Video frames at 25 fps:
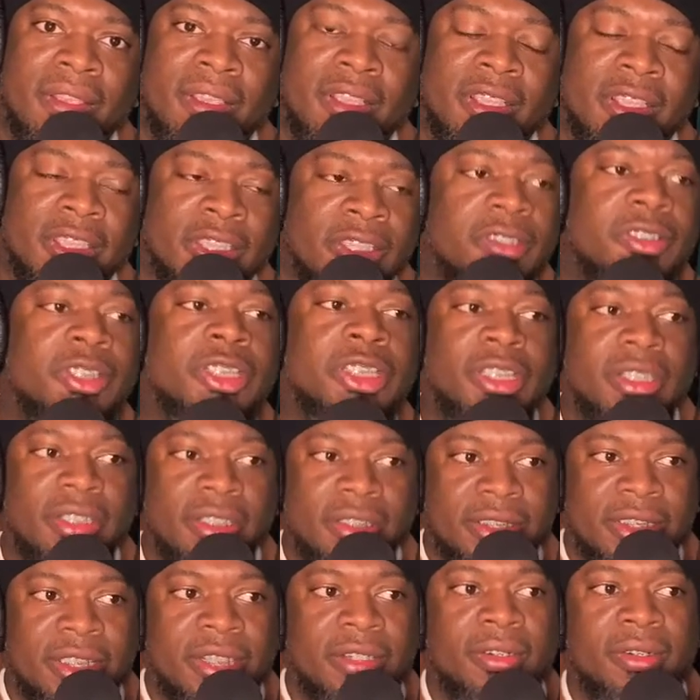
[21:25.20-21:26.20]
You should
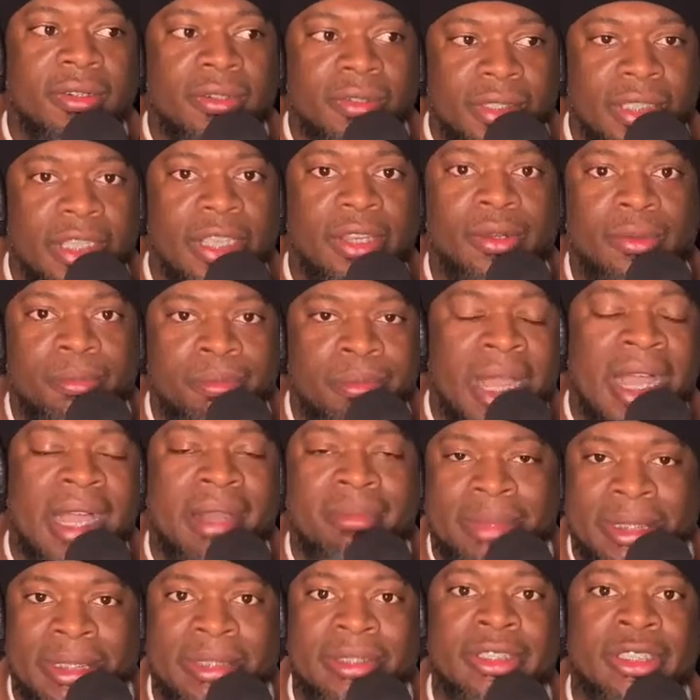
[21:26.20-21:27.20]
have told your
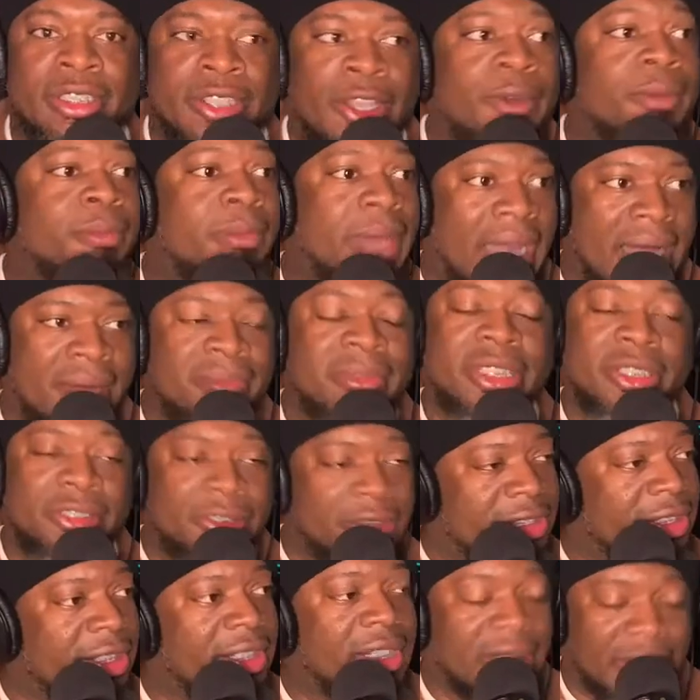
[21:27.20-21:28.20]
mama, you
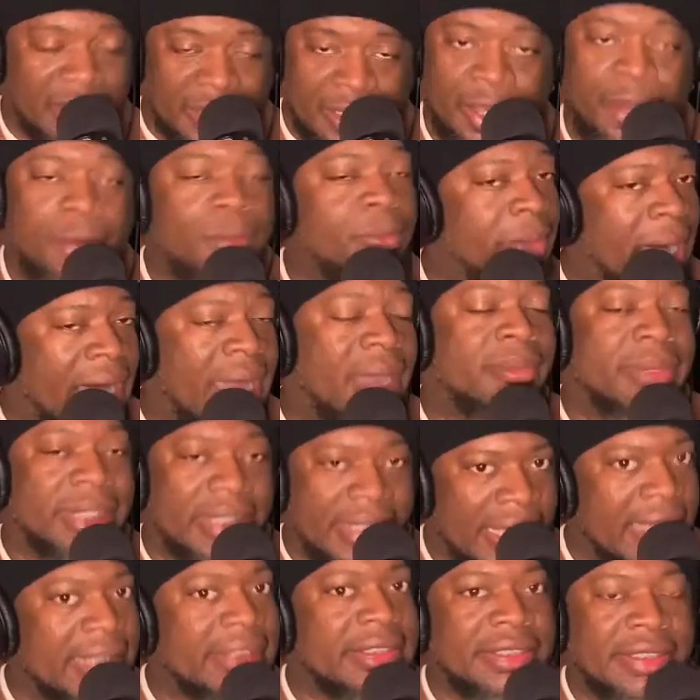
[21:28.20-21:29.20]
should look your mama.
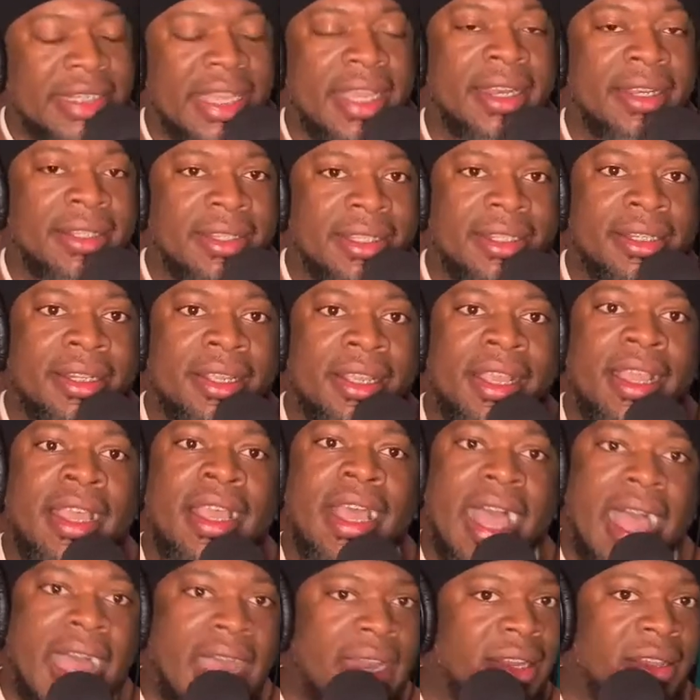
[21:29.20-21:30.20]
Yes, Jonathan,
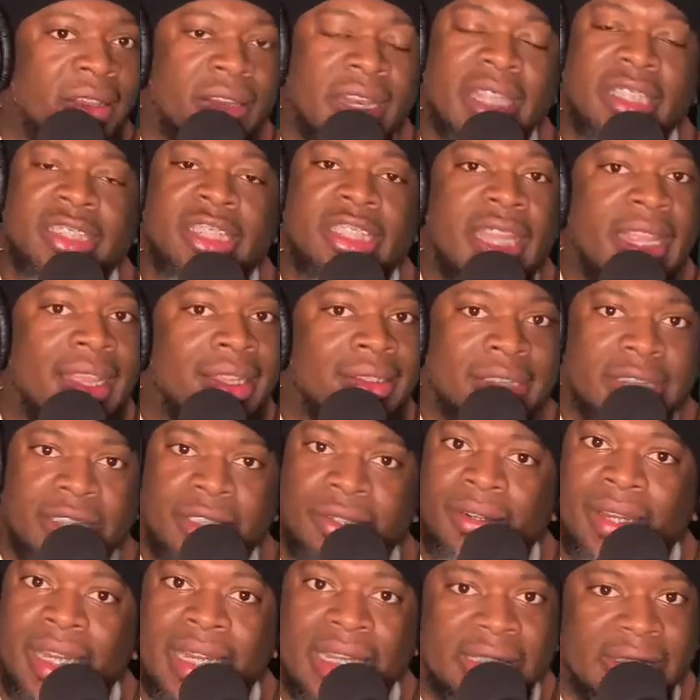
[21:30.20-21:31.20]
I know that sounds
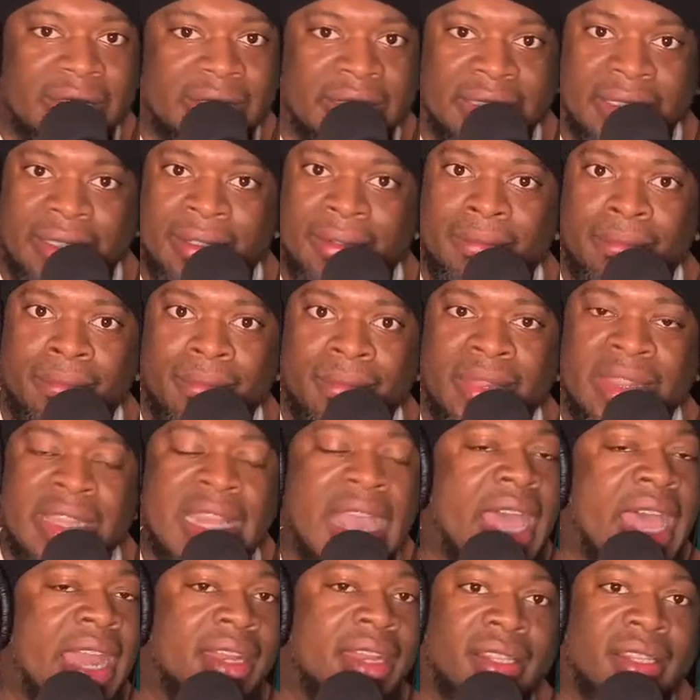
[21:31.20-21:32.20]
crazy.
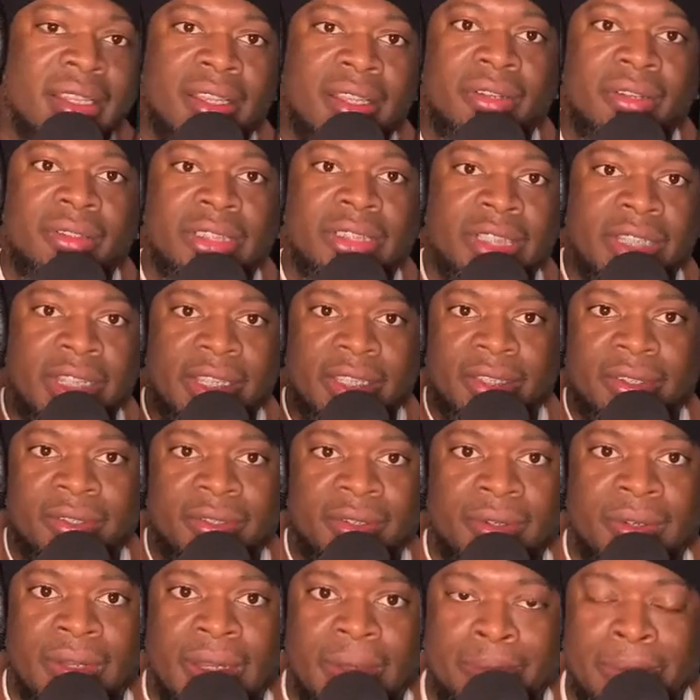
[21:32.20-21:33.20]
Not in the culture that you
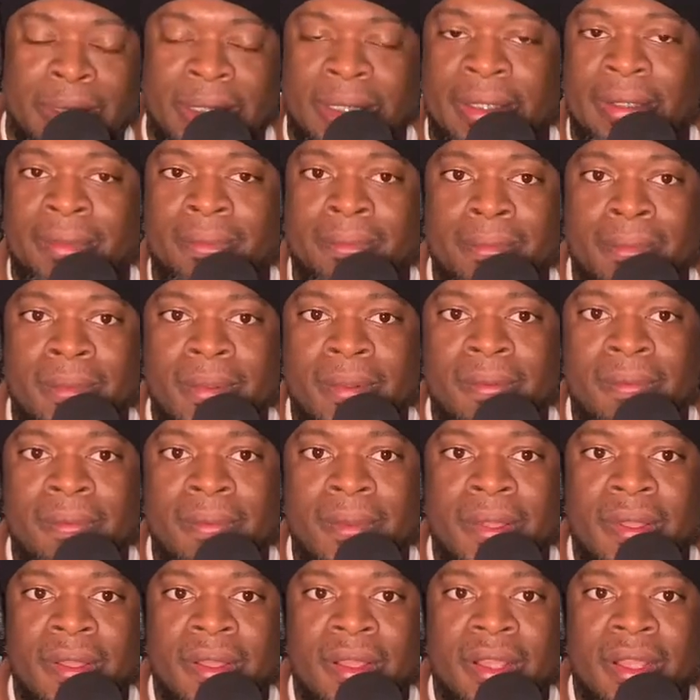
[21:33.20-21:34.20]
grew up in.
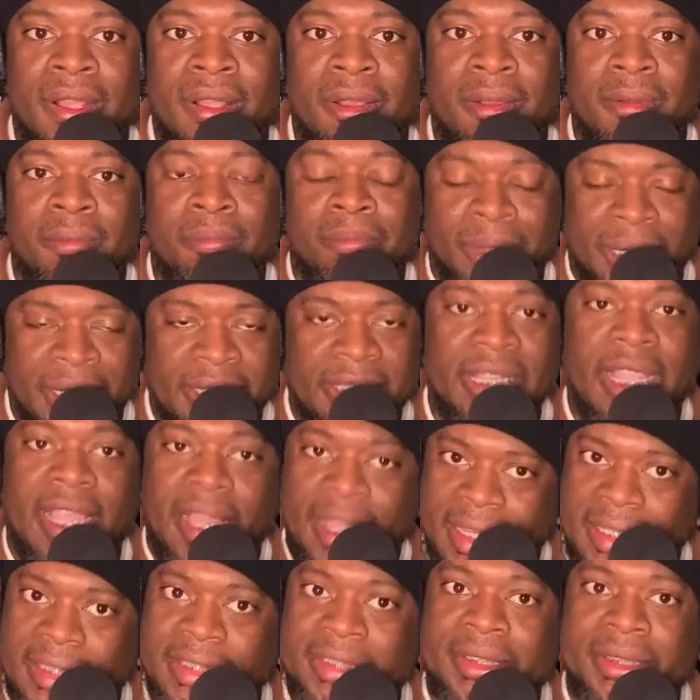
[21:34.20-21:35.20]
But
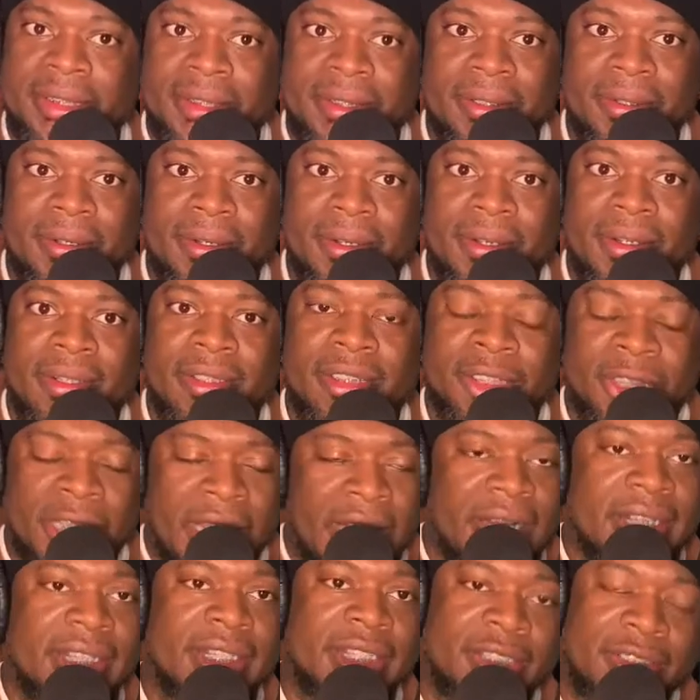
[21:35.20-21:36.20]
yes,
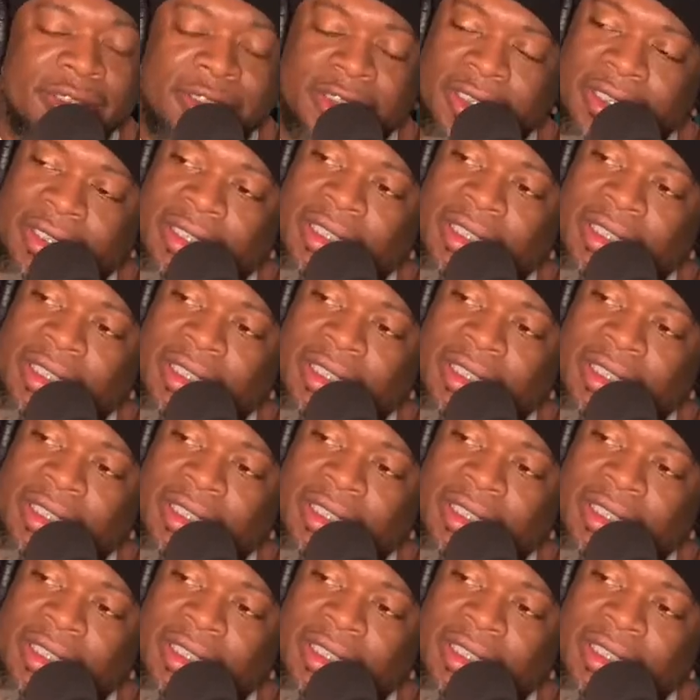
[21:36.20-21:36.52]
Jonathan, you should have